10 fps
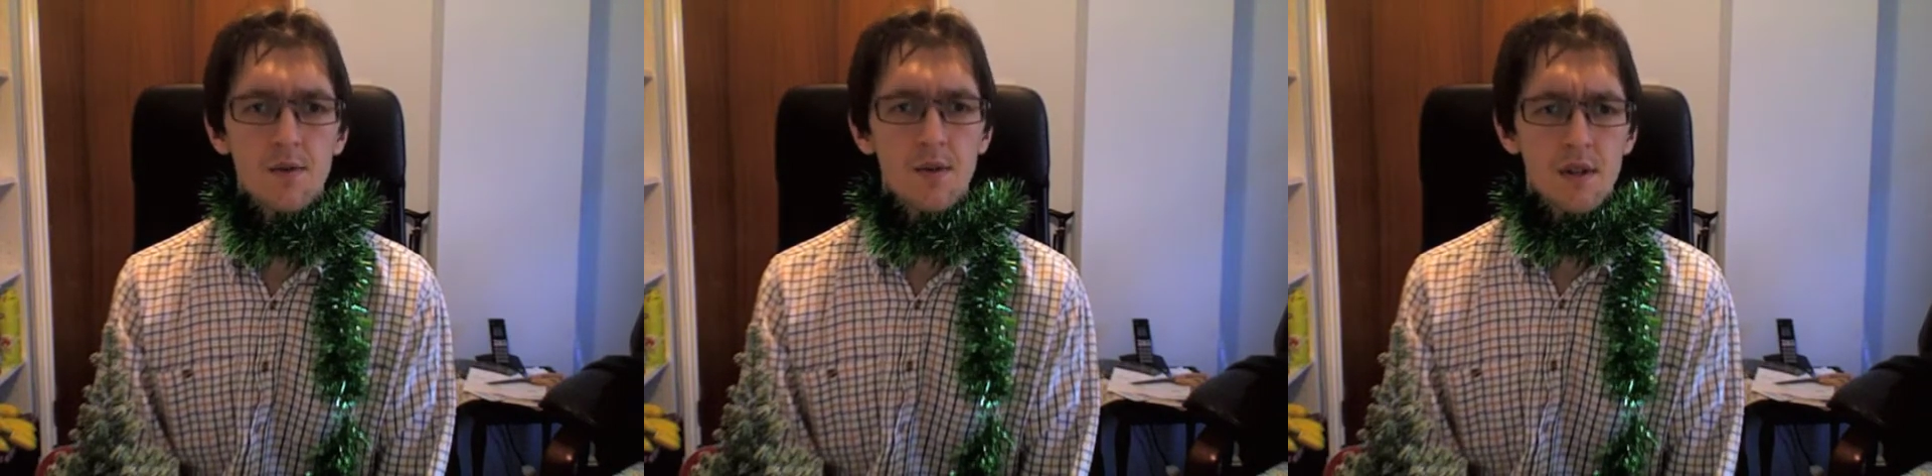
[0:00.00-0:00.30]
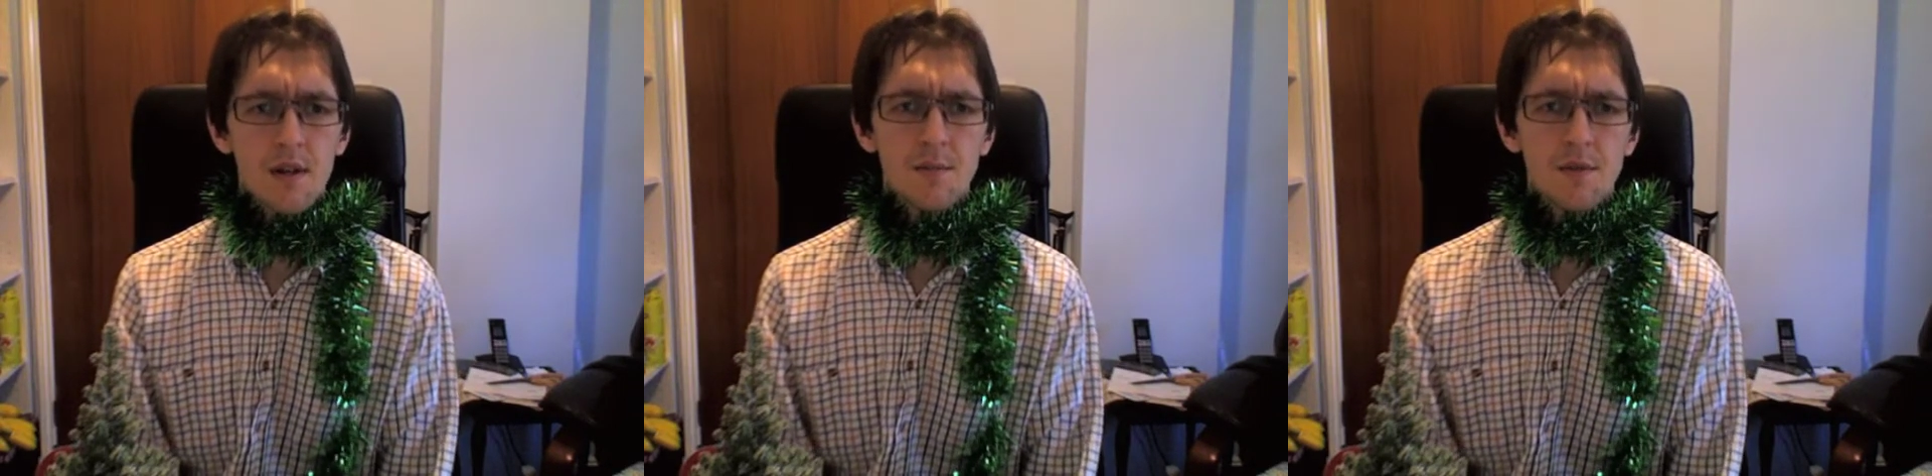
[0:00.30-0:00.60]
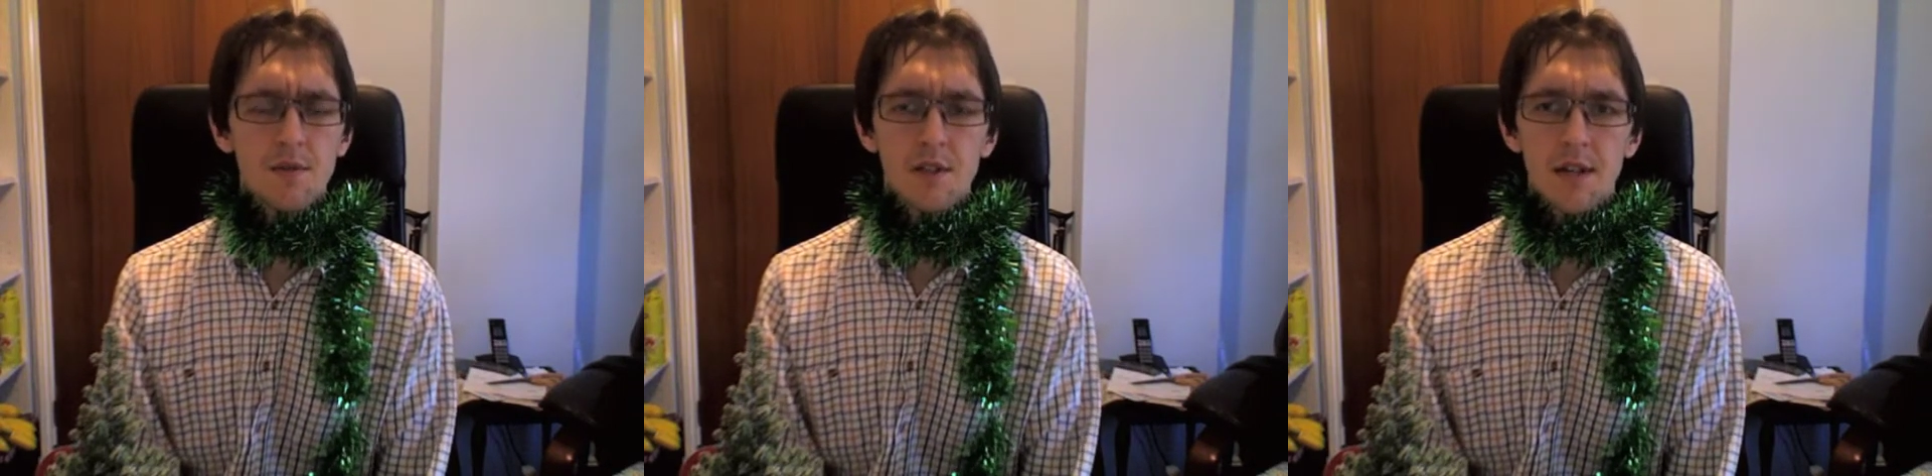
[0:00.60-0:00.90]
Times
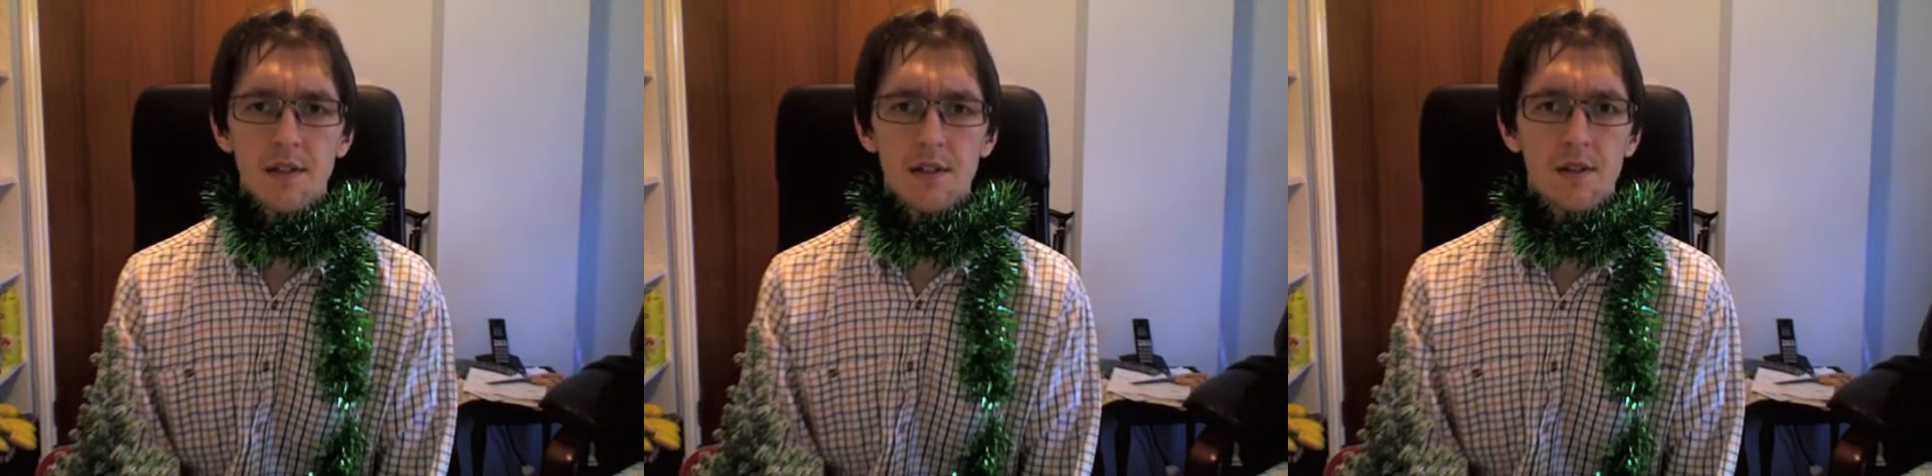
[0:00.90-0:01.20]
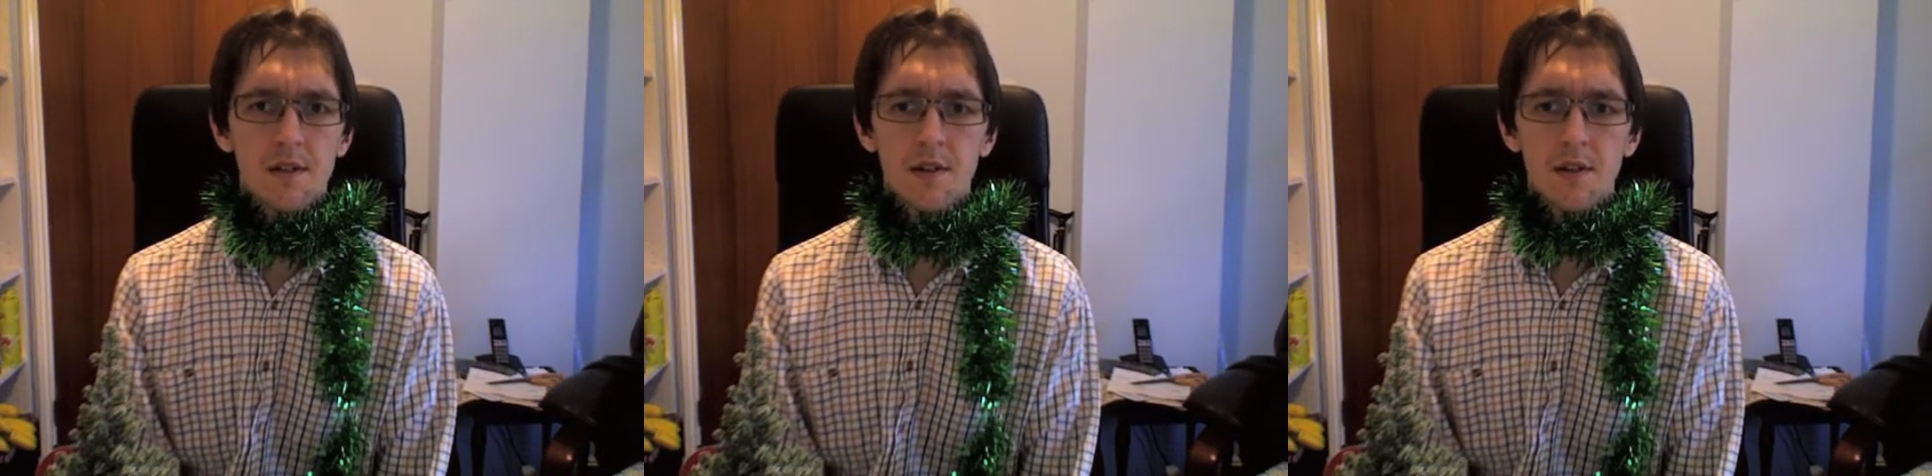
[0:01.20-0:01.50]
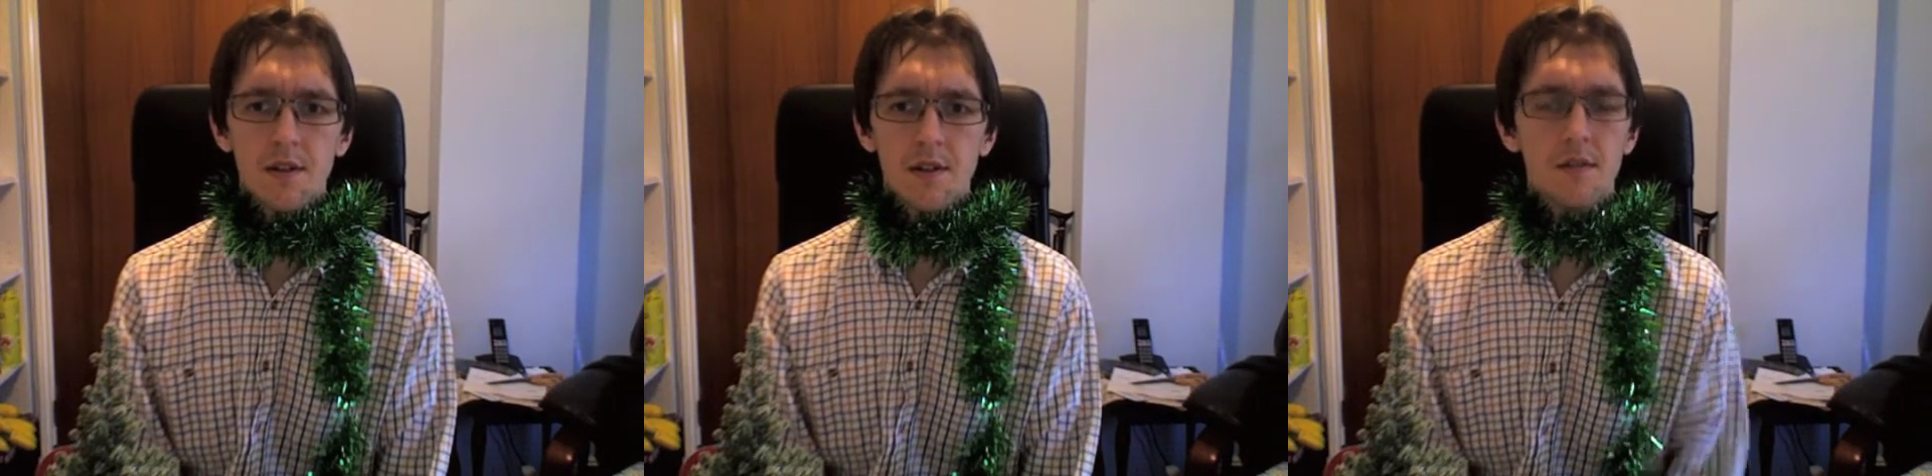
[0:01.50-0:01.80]
do change, and you look
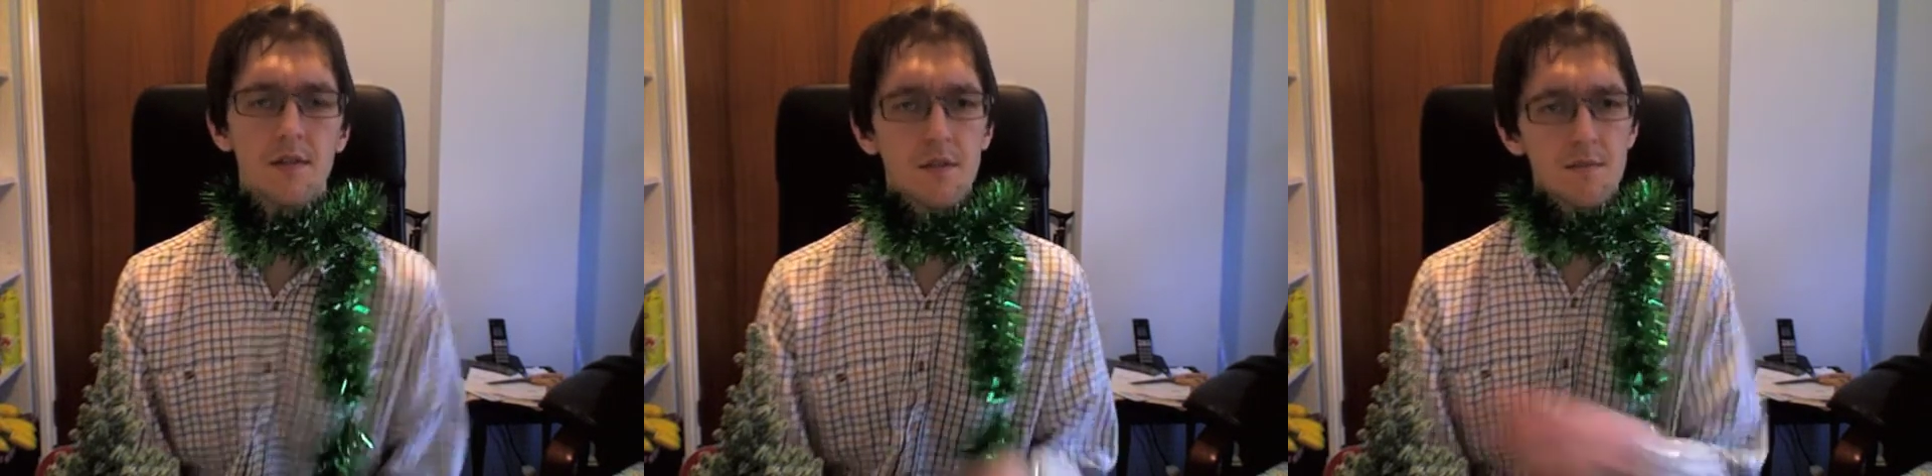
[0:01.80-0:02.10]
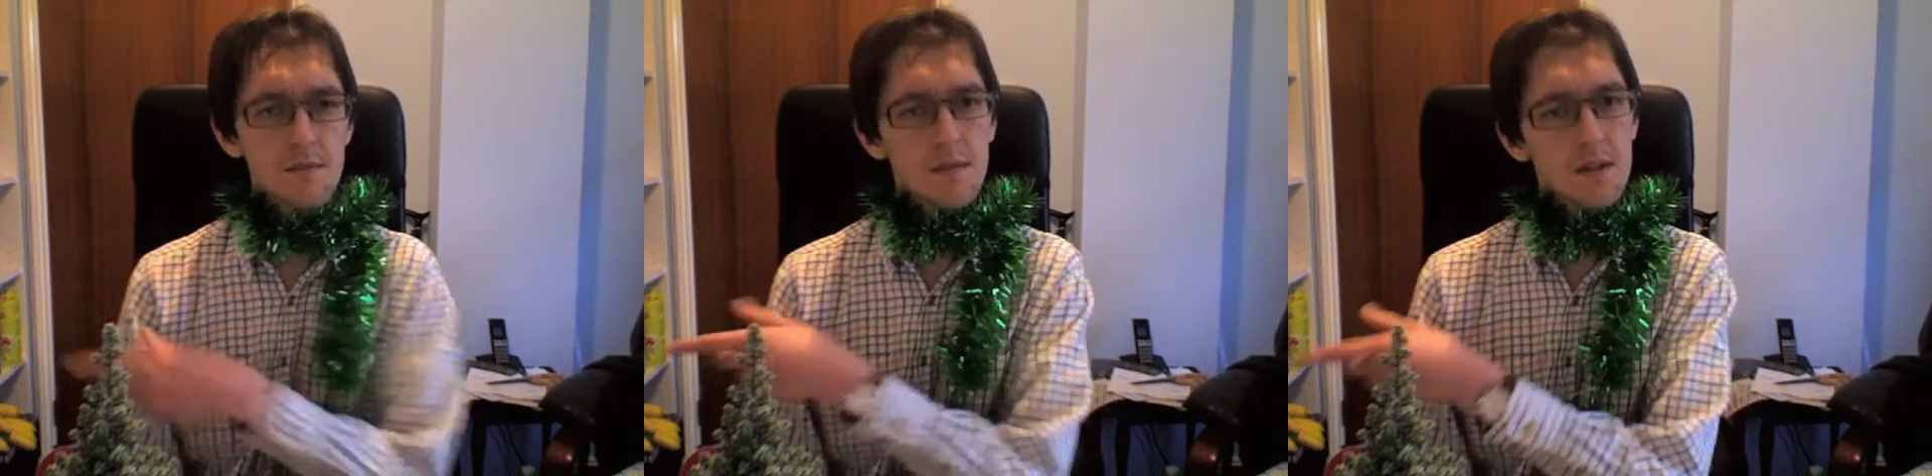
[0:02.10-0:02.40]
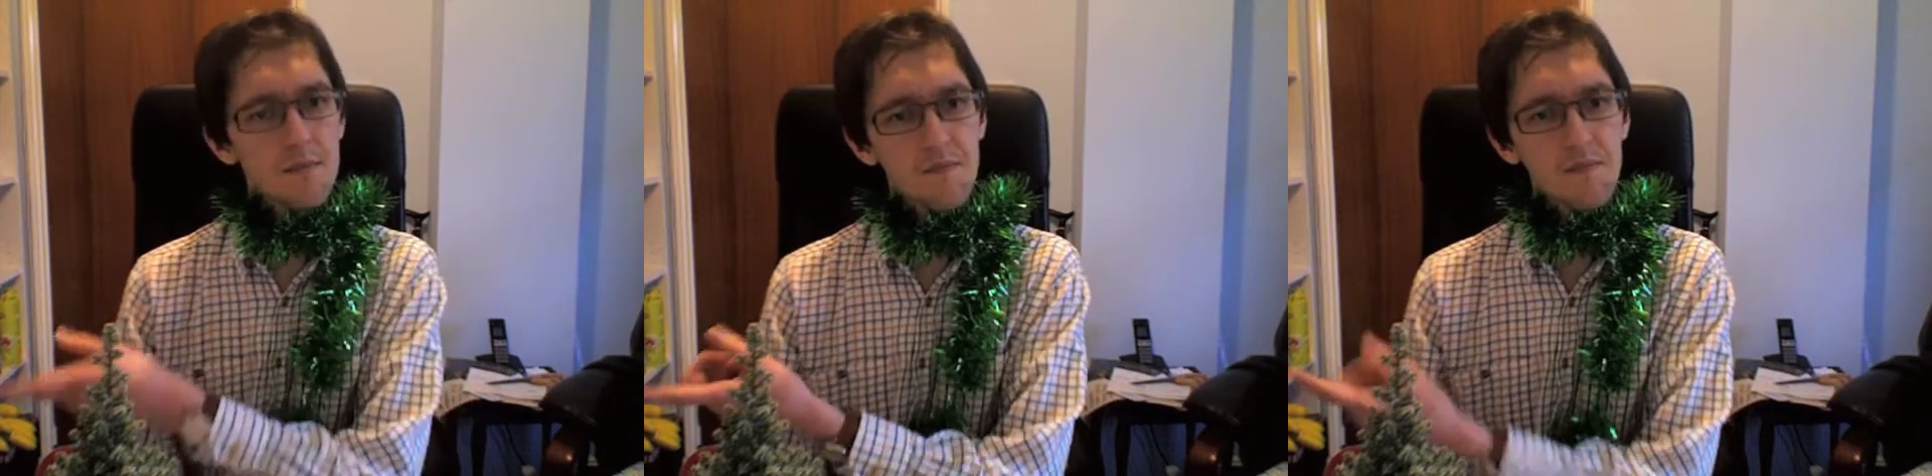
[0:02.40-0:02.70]
at
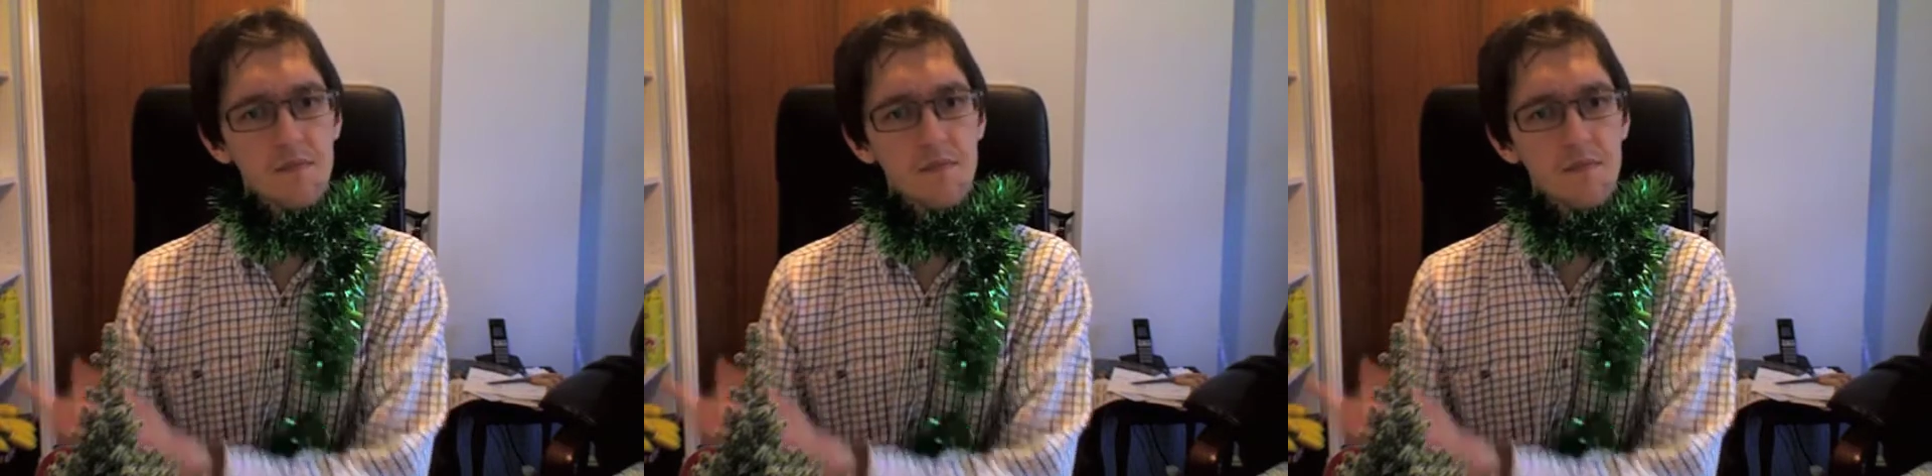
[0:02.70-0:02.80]
the